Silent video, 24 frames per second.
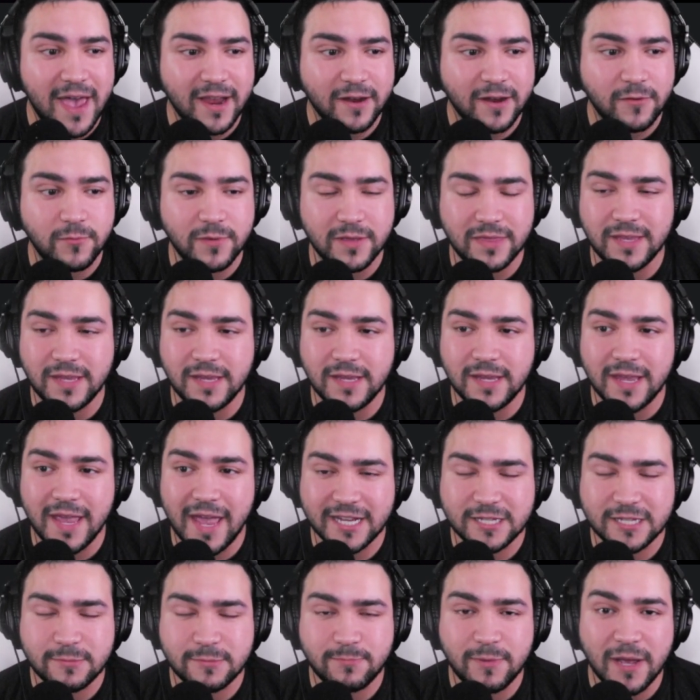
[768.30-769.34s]
with the
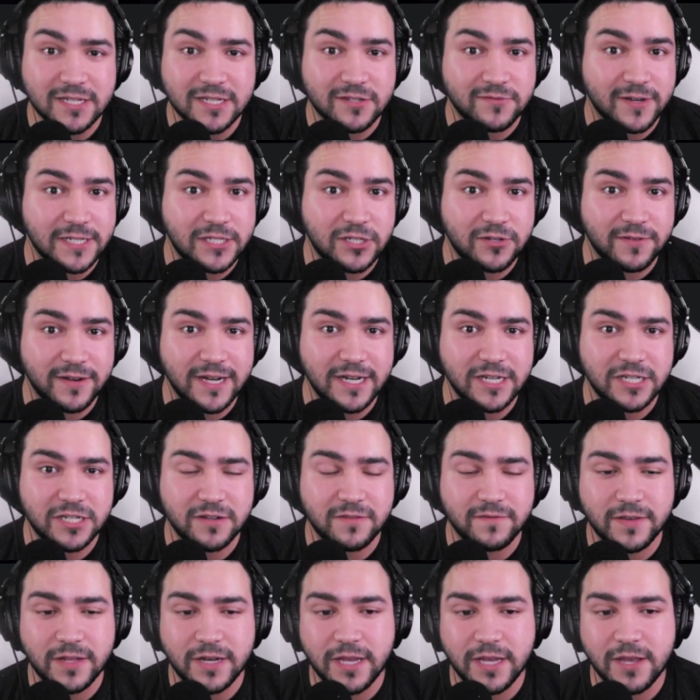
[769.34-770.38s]
Xbox restoration
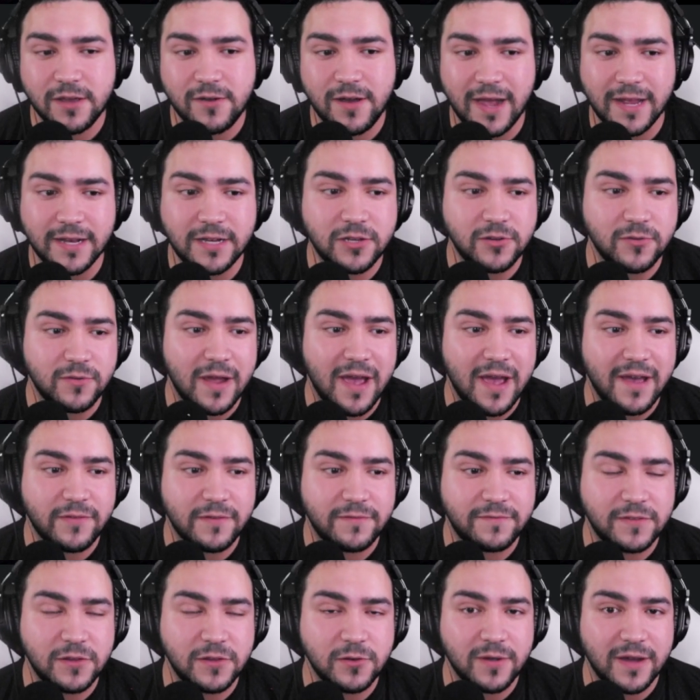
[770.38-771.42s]
video. I do have a
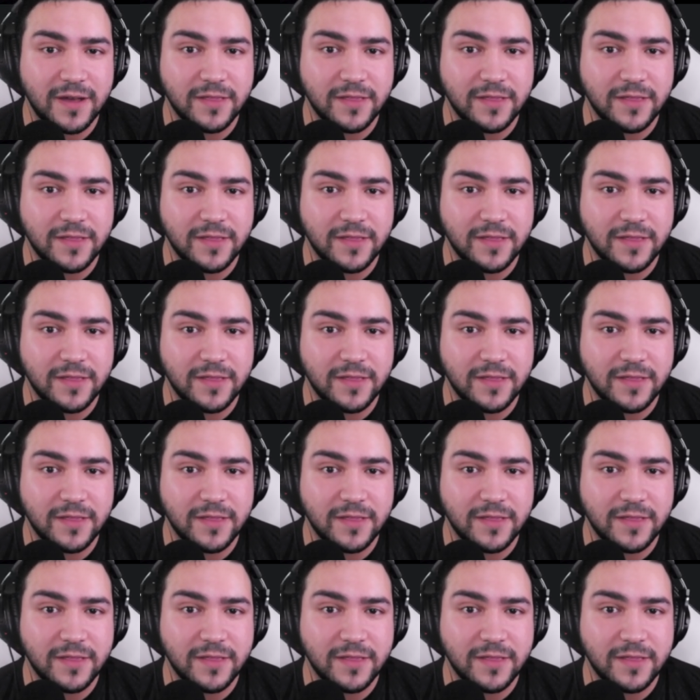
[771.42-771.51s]
few other